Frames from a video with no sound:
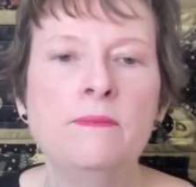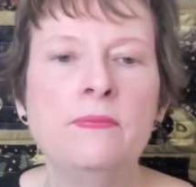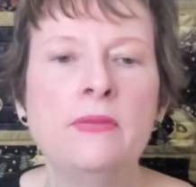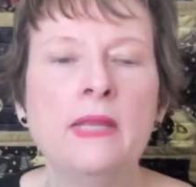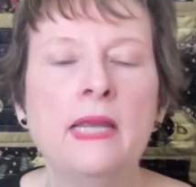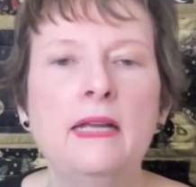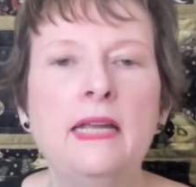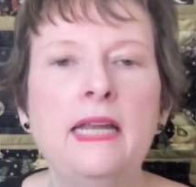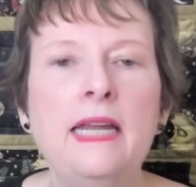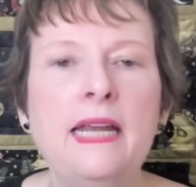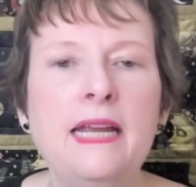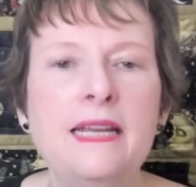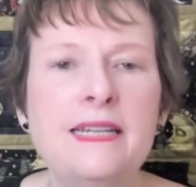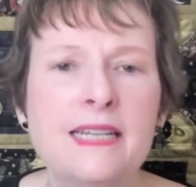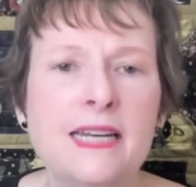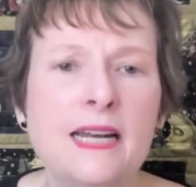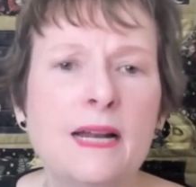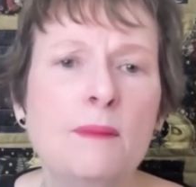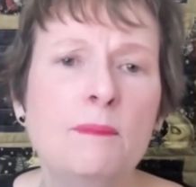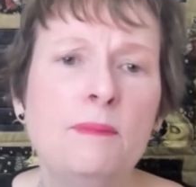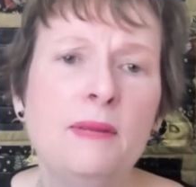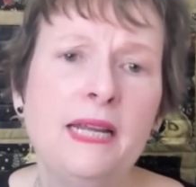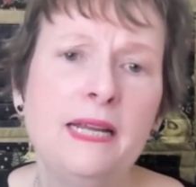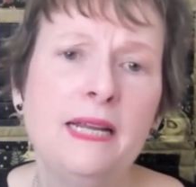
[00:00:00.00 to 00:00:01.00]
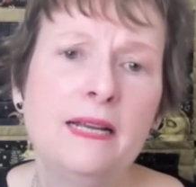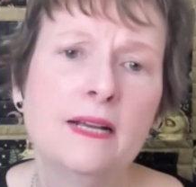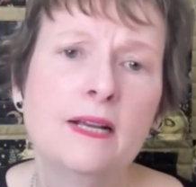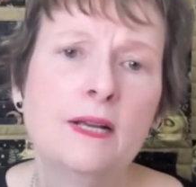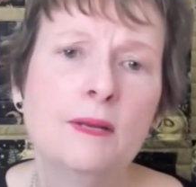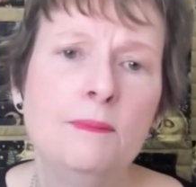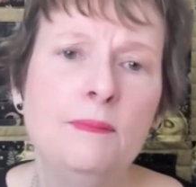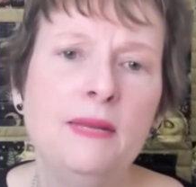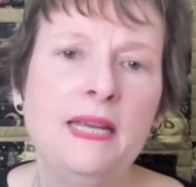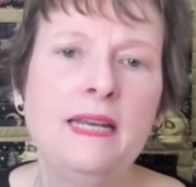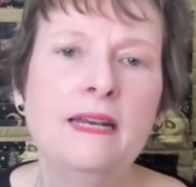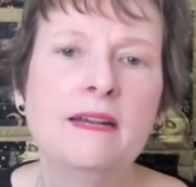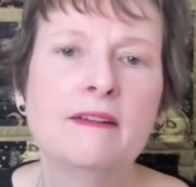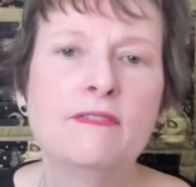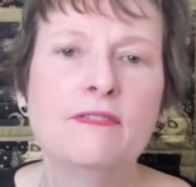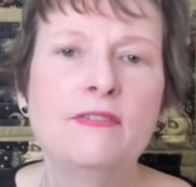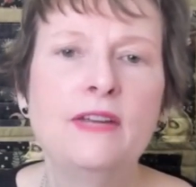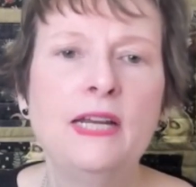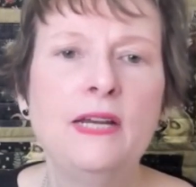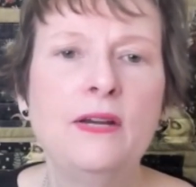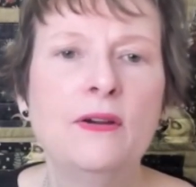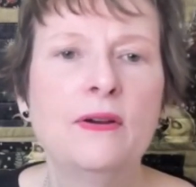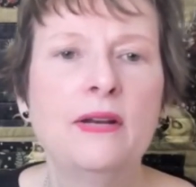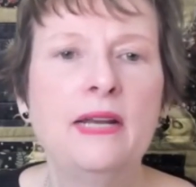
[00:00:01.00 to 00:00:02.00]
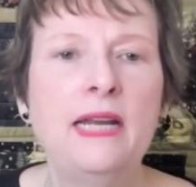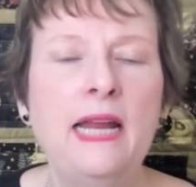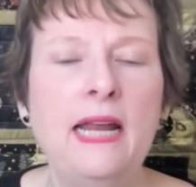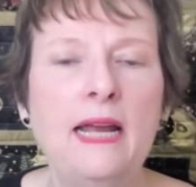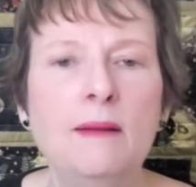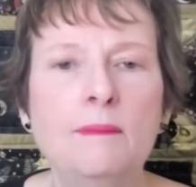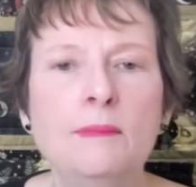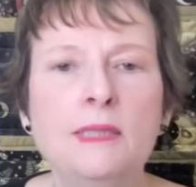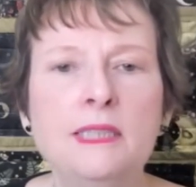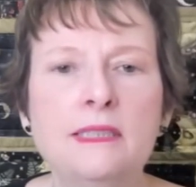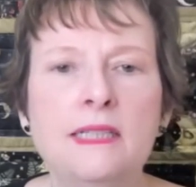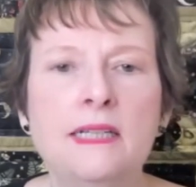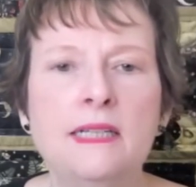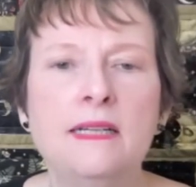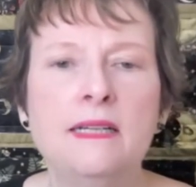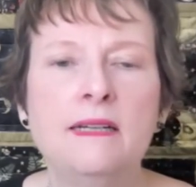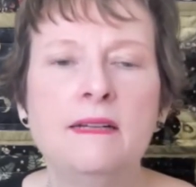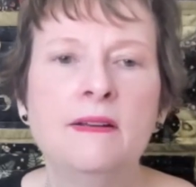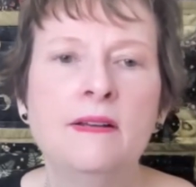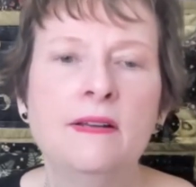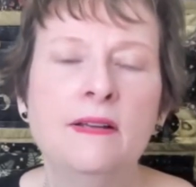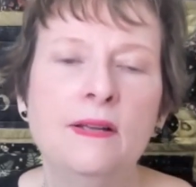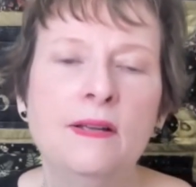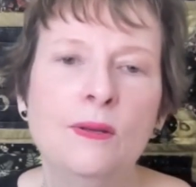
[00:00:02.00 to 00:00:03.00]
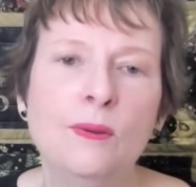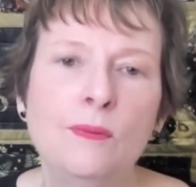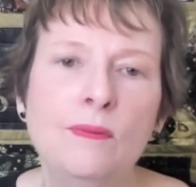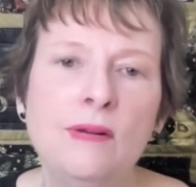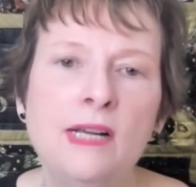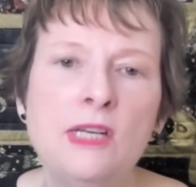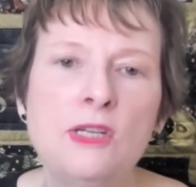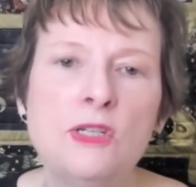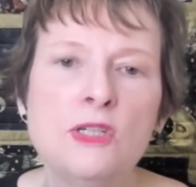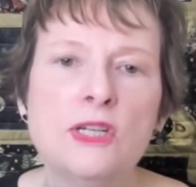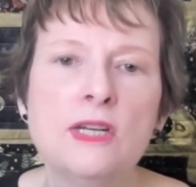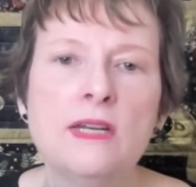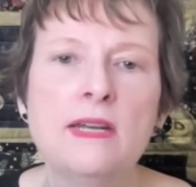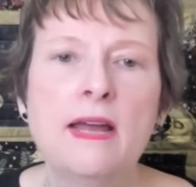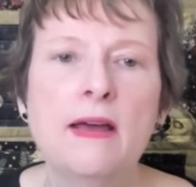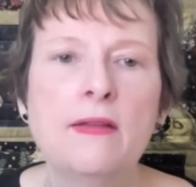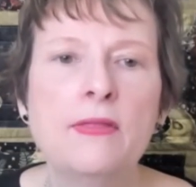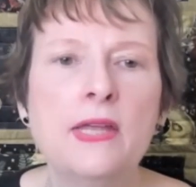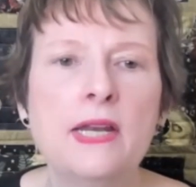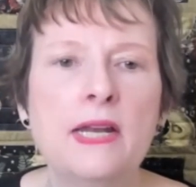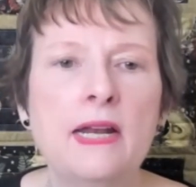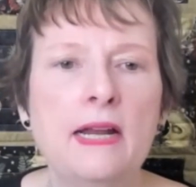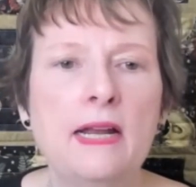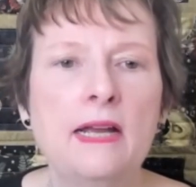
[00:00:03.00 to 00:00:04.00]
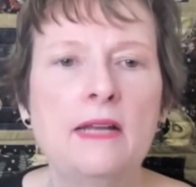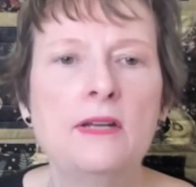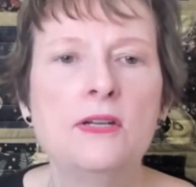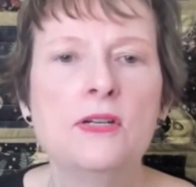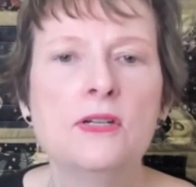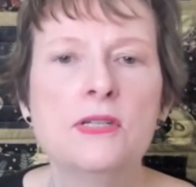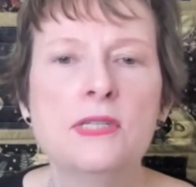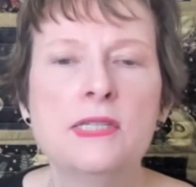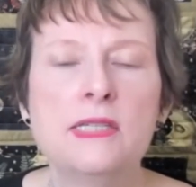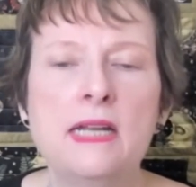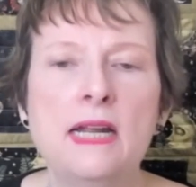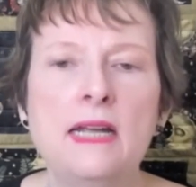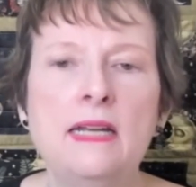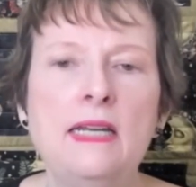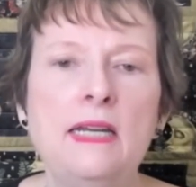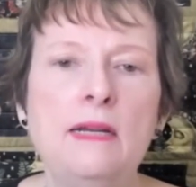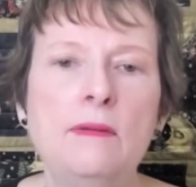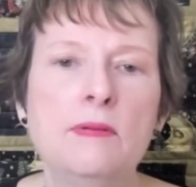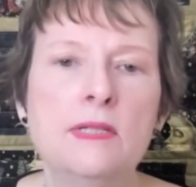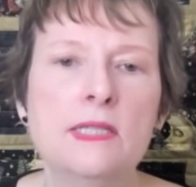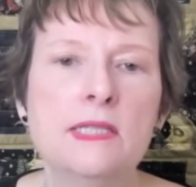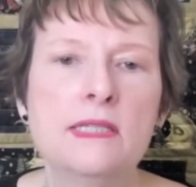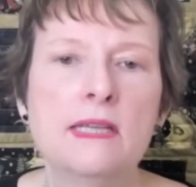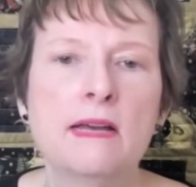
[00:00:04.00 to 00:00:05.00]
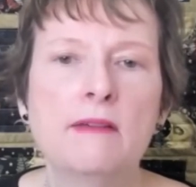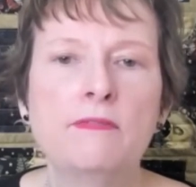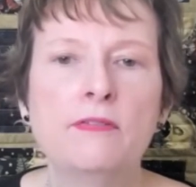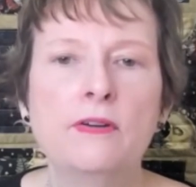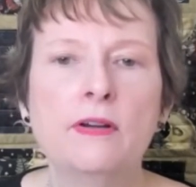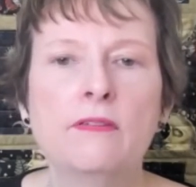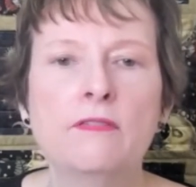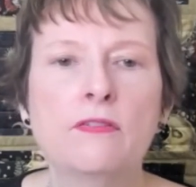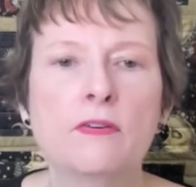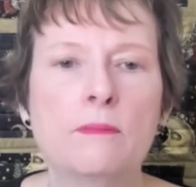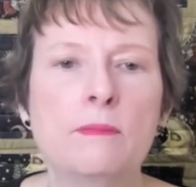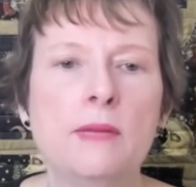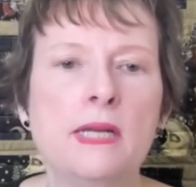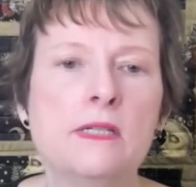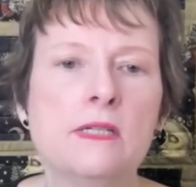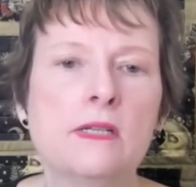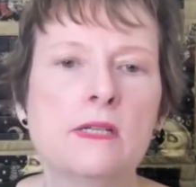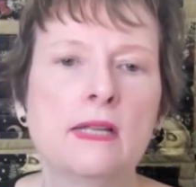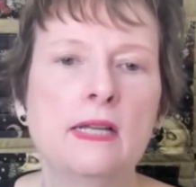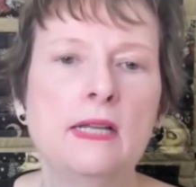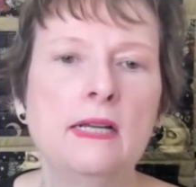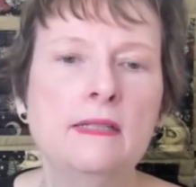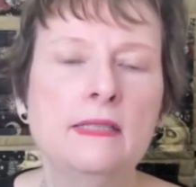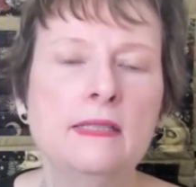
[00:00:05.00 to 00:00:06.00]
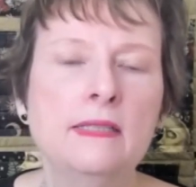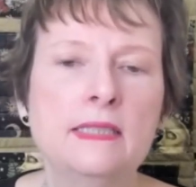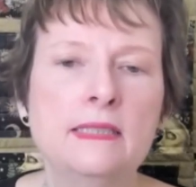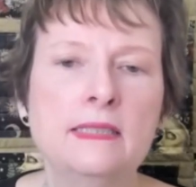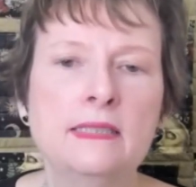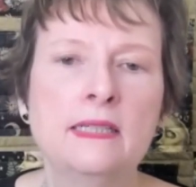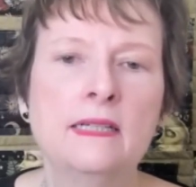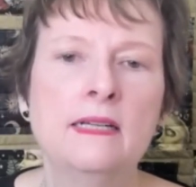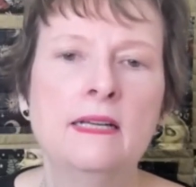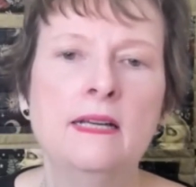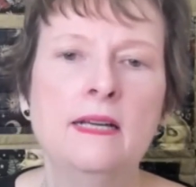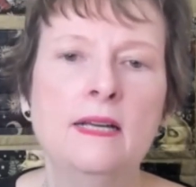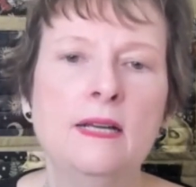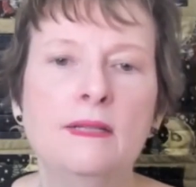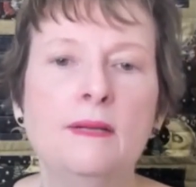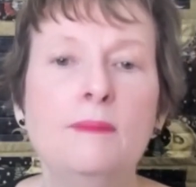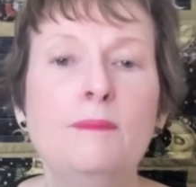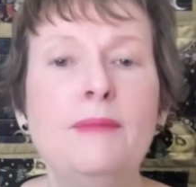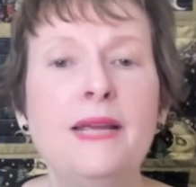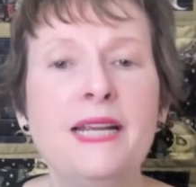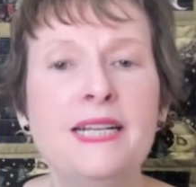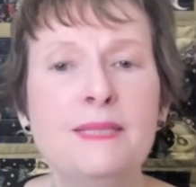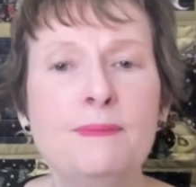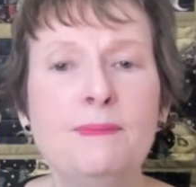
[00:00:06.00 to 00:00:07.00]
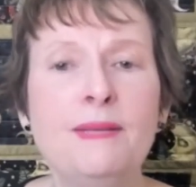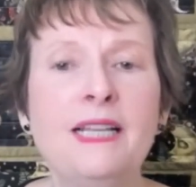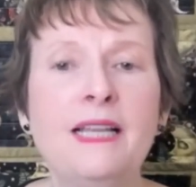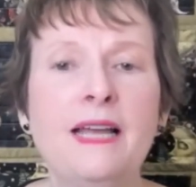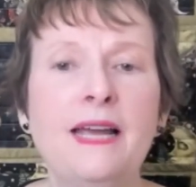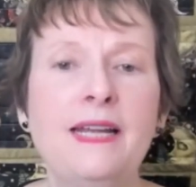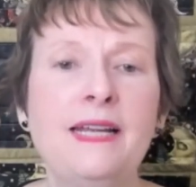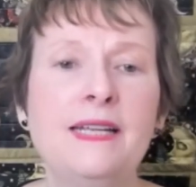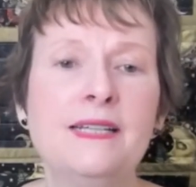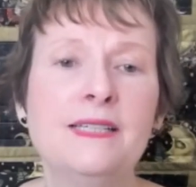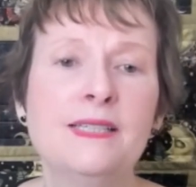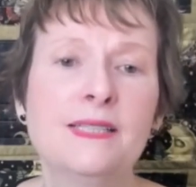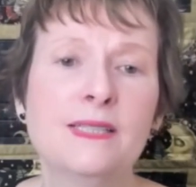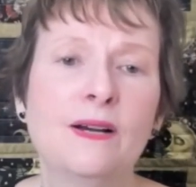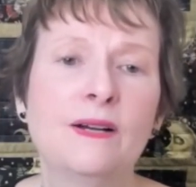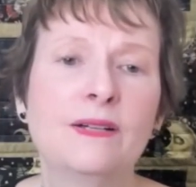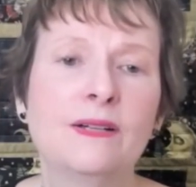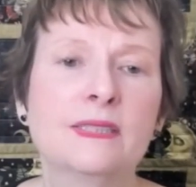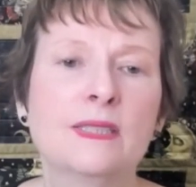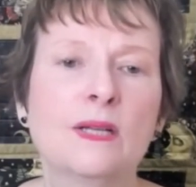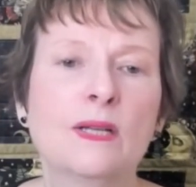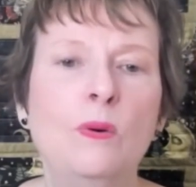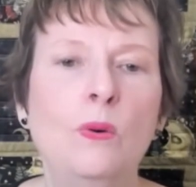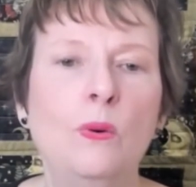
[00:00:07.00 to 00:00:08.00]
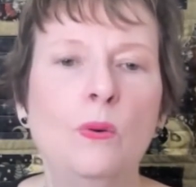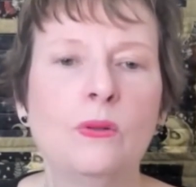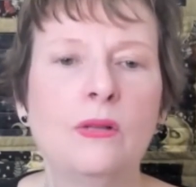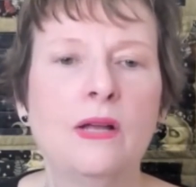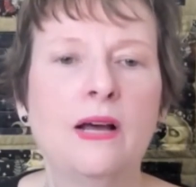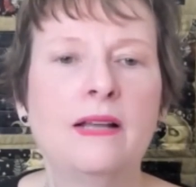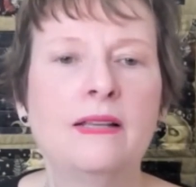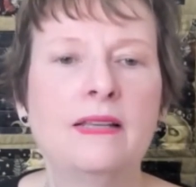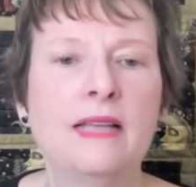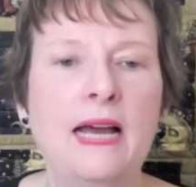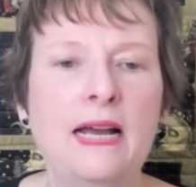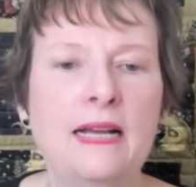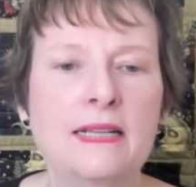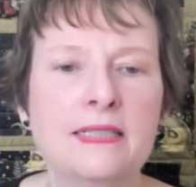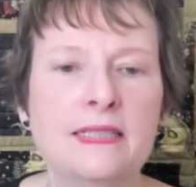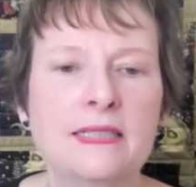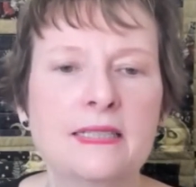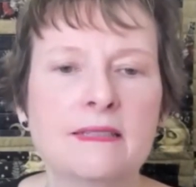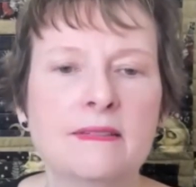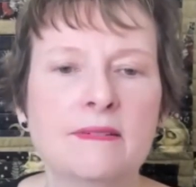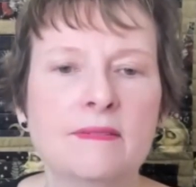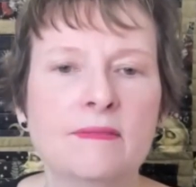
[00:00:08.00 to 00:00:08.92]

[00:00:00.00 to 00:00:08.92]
He ended up being a comedic figure in Hamilton, which, now that I understand he was suffering from mental illness, makes me like his songs a whole lot less.